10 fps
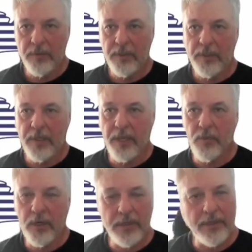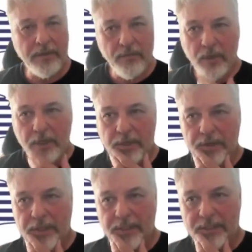Yeah, one of the
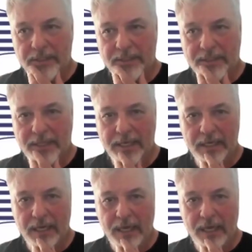things is that